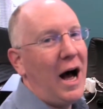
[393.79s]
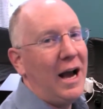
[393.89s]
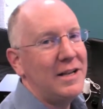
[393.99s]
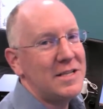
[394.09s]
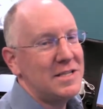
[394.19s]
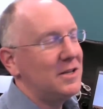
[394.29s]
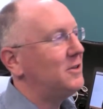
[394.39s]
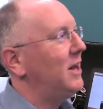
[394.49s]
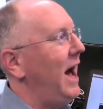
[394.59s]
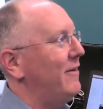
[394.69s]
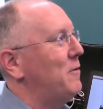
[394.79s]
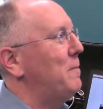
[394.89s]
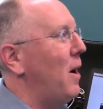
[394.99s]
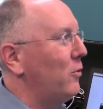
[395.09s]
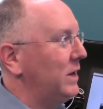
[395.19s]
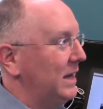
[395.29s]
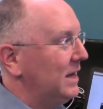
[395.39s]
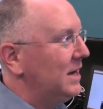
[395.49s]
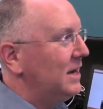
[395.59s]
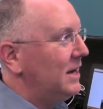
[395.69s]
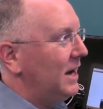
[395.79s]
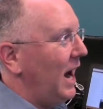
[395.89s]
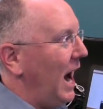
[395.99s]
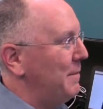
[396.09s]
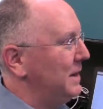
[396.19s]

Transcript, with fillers: I still have a pony. I